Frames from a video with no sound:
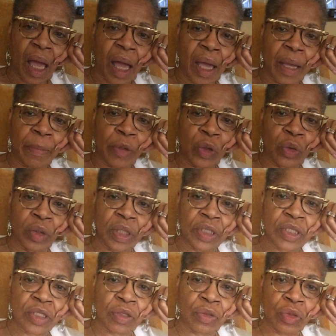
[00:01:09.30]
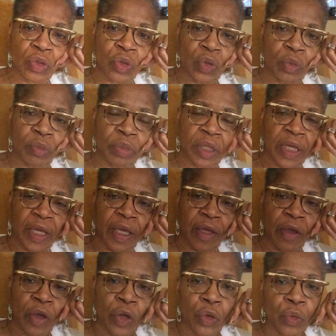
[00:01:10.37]
I'm going to
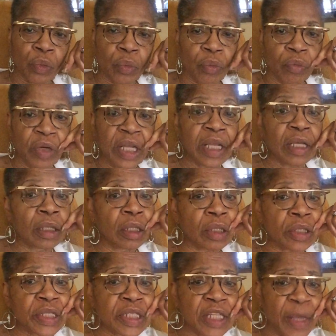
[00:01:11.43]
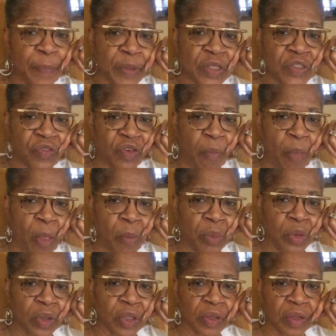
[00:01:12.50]
be reading little snippets from the
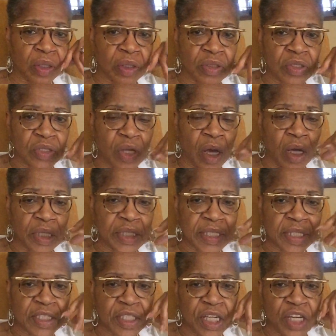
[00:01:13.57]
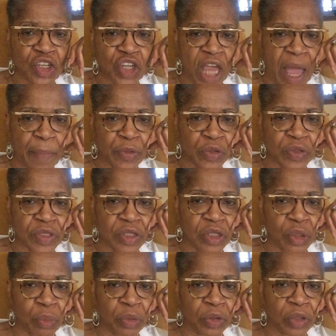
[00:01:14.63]
book. There's 16 chapters
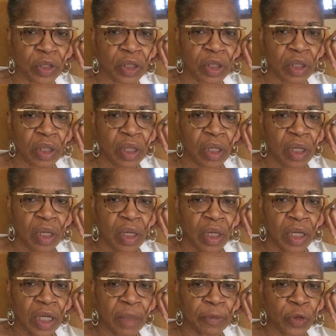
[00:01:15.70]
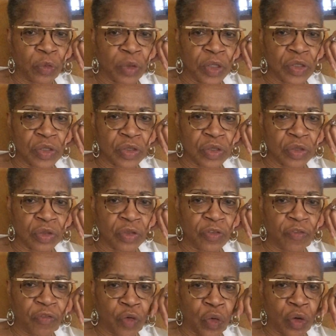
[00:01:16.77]
in the book, and I'm going to do
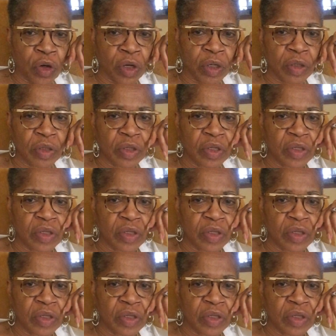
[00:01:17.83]
4